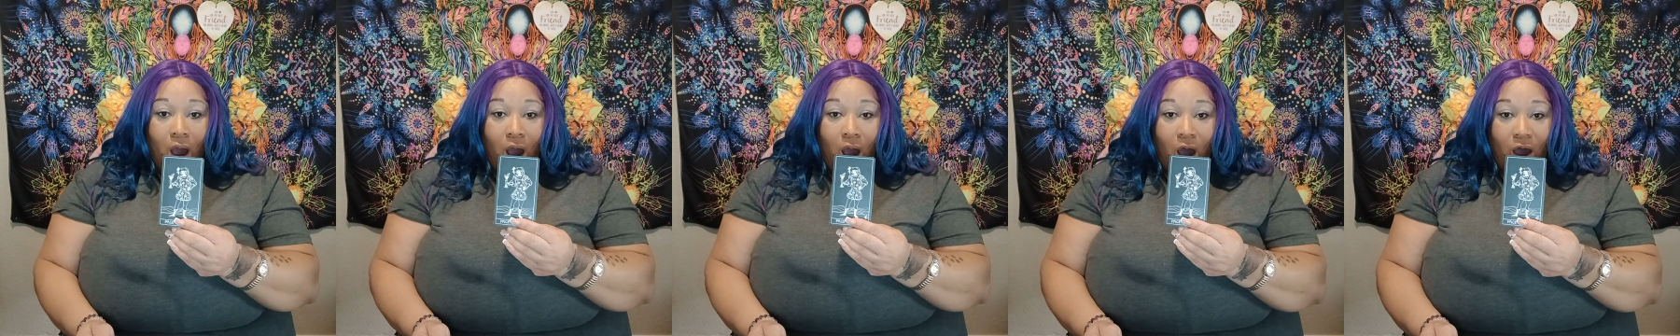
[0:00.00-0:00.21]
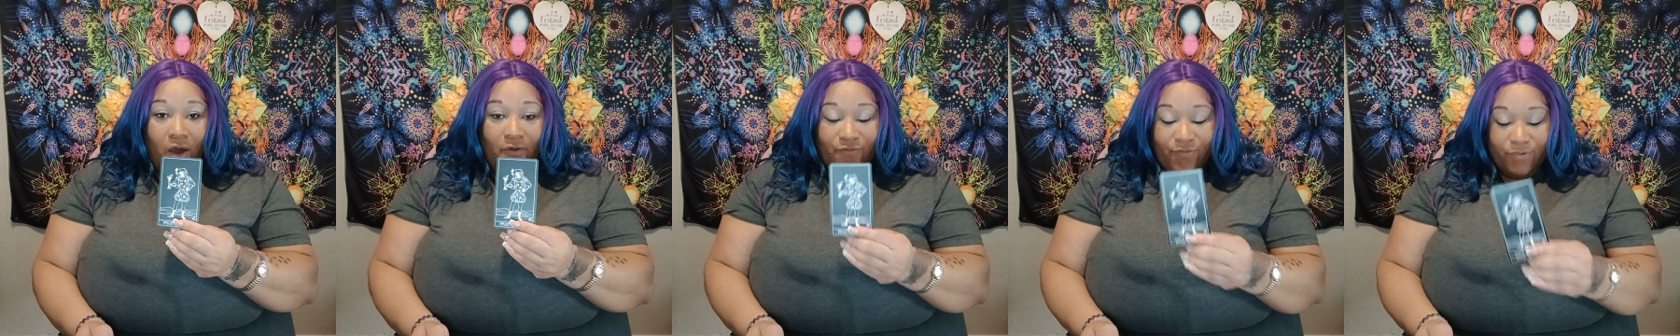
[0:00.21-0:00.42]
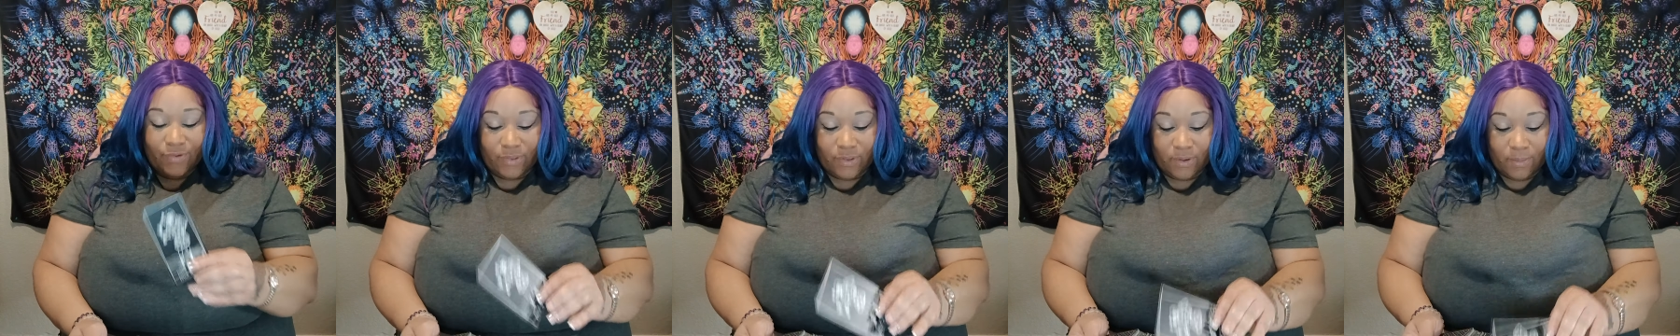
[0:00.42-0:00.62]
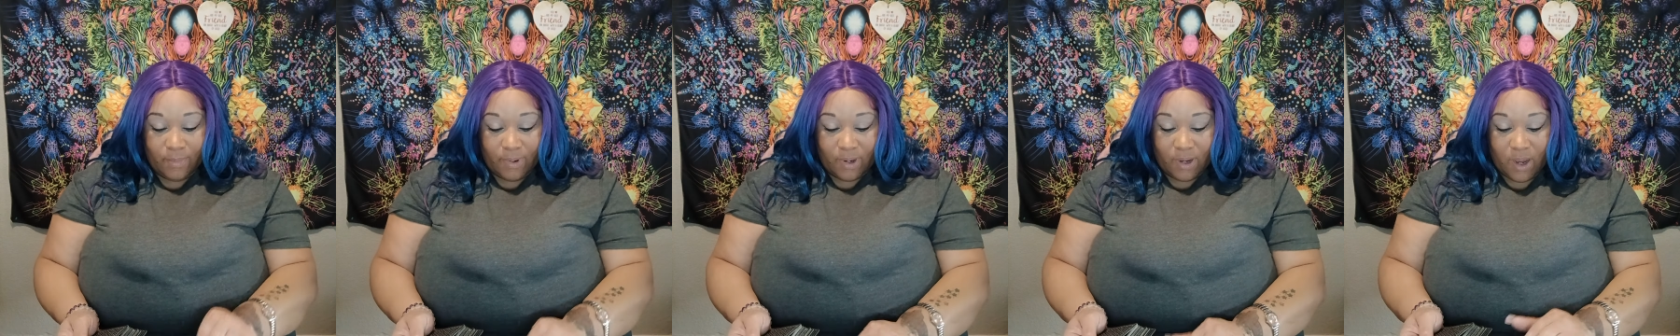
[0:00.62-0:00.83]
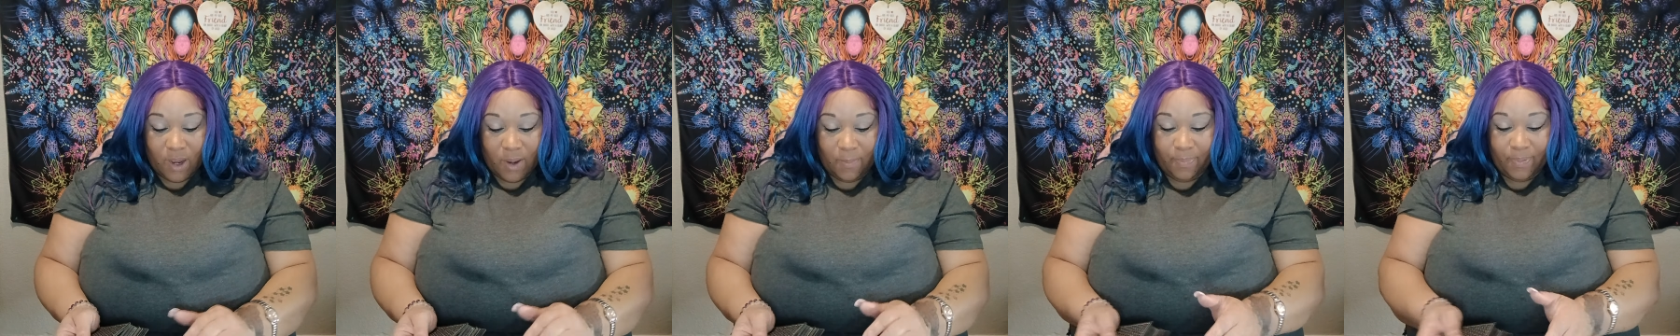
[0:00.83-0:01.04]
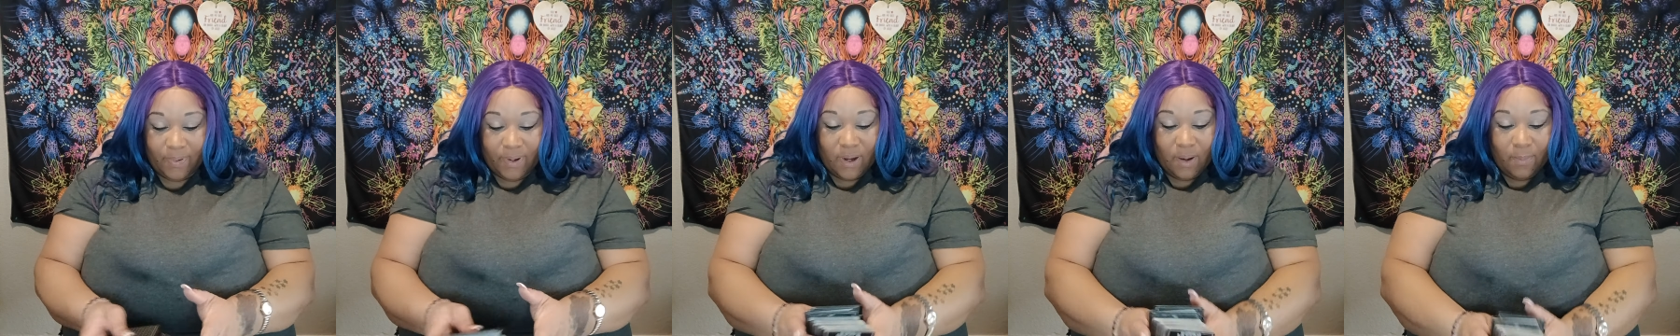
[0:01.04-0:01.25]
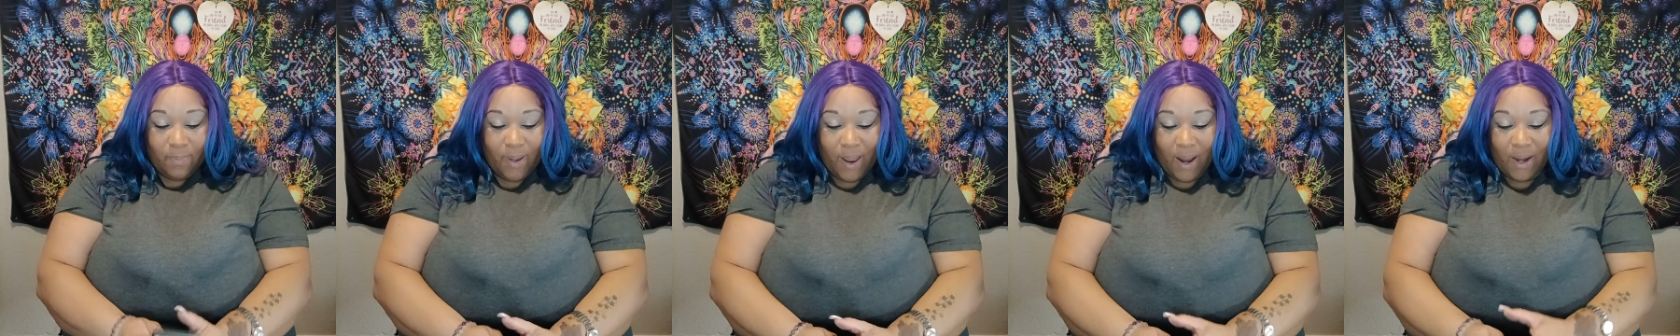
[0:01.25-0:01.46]
Offered them a cup and
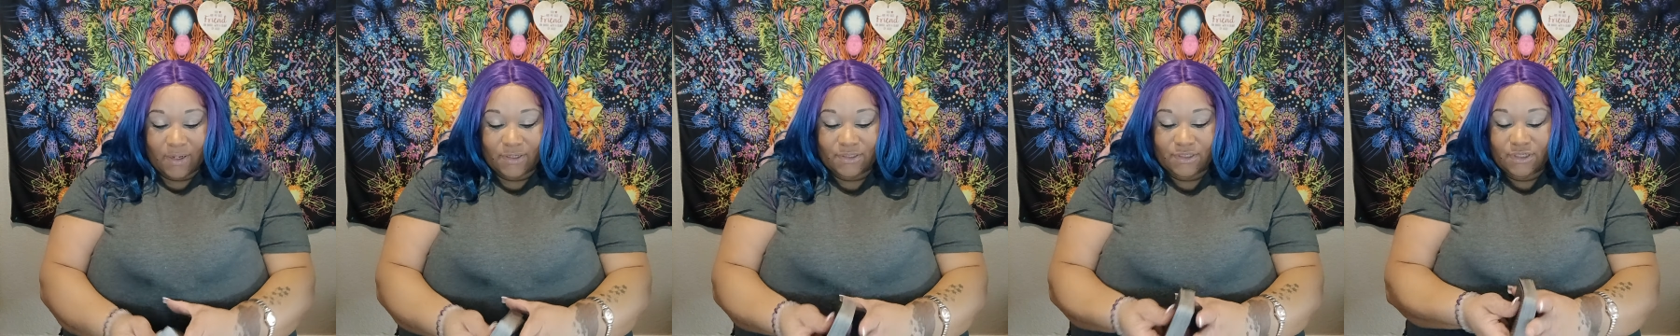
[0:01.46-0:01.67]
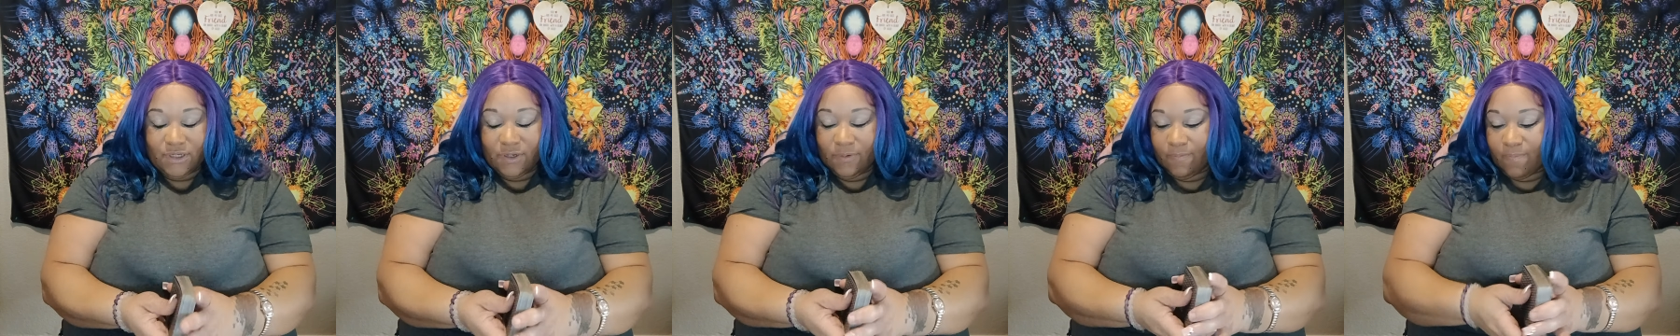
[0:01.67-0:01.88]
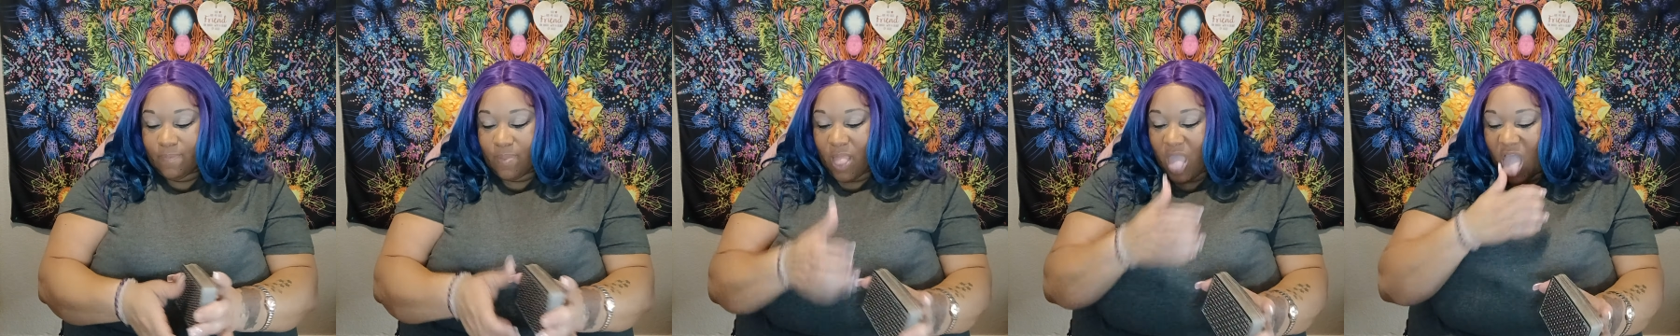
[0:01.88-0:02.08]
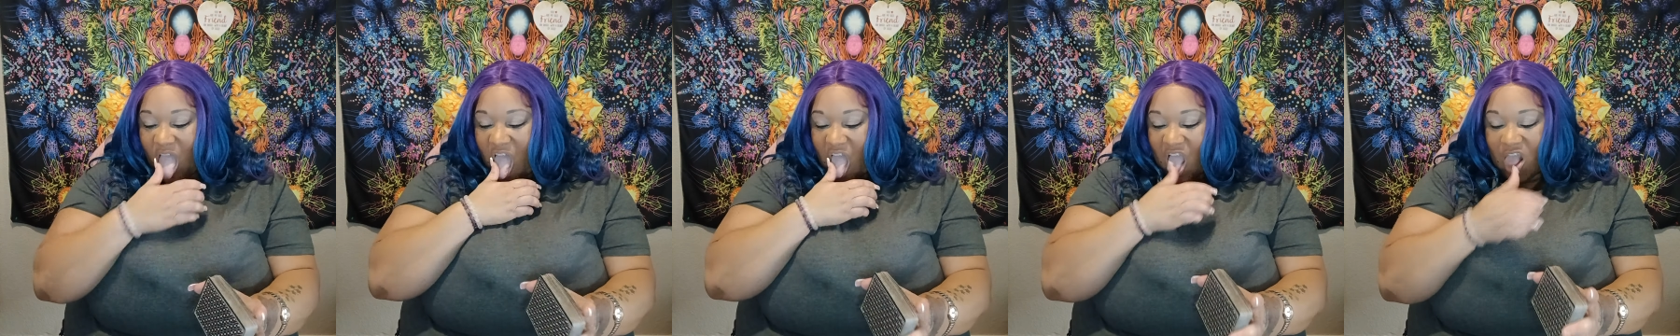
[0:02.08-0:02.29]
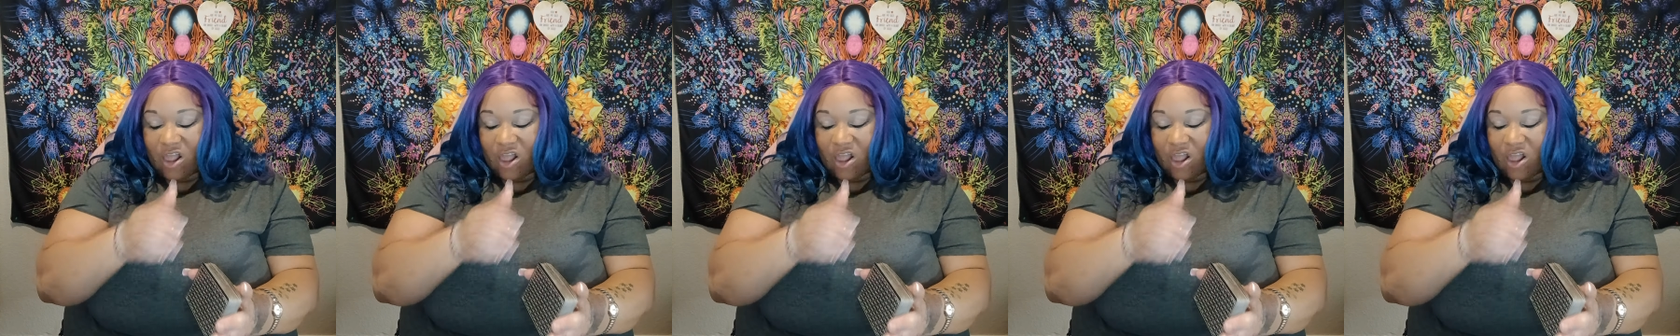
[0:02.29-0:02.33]
an apology.